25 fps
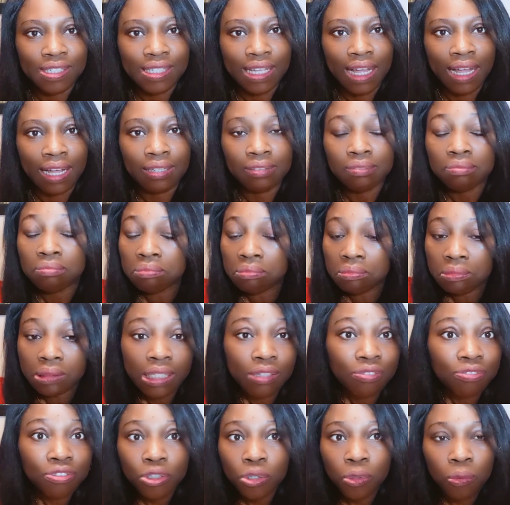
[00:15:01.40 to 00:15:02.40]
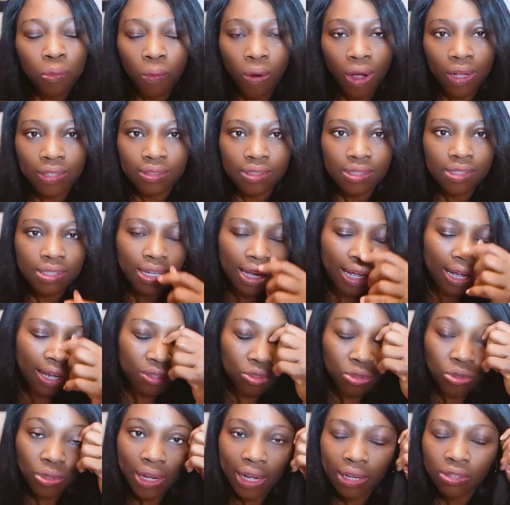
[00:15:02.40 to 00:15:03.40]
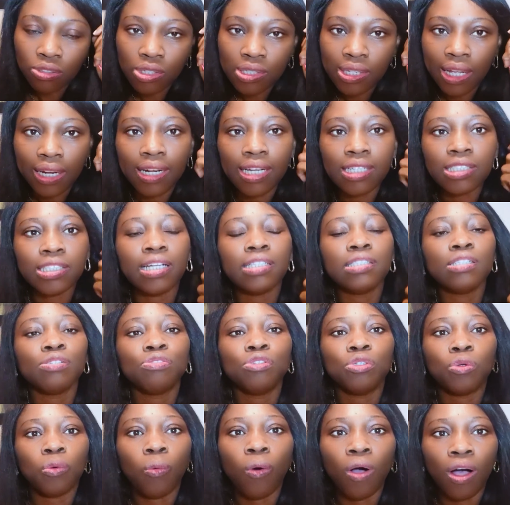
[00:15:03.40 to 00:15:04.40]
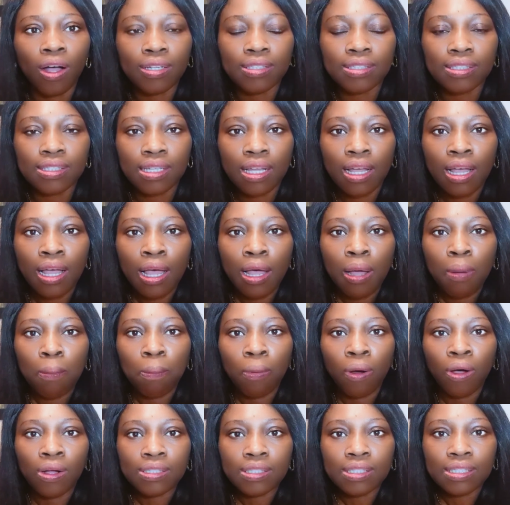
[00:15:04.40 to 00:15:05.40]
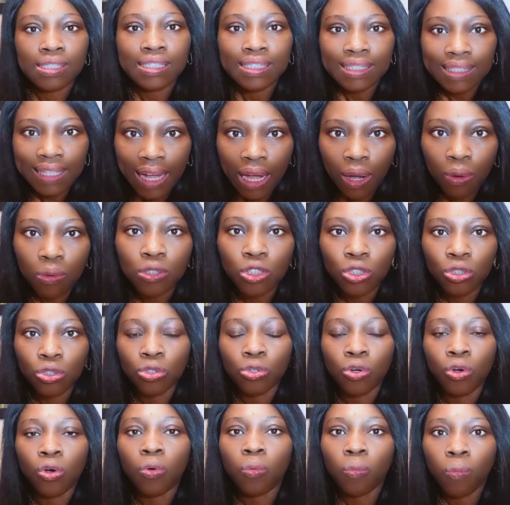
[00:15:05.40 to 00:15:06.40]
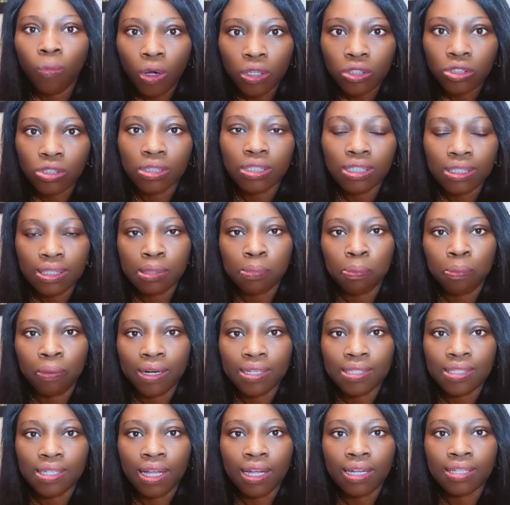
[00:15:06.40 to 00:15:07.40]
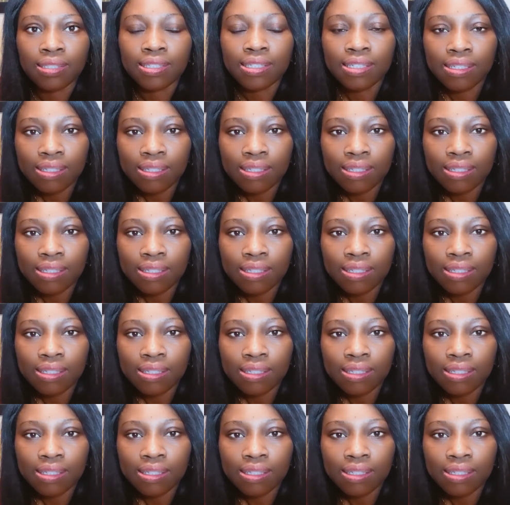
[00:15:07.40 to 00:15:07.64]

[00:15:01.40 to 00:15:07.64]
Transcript: visa? If you want, yeah, you can use an agent if you want, but now you know what you need to present.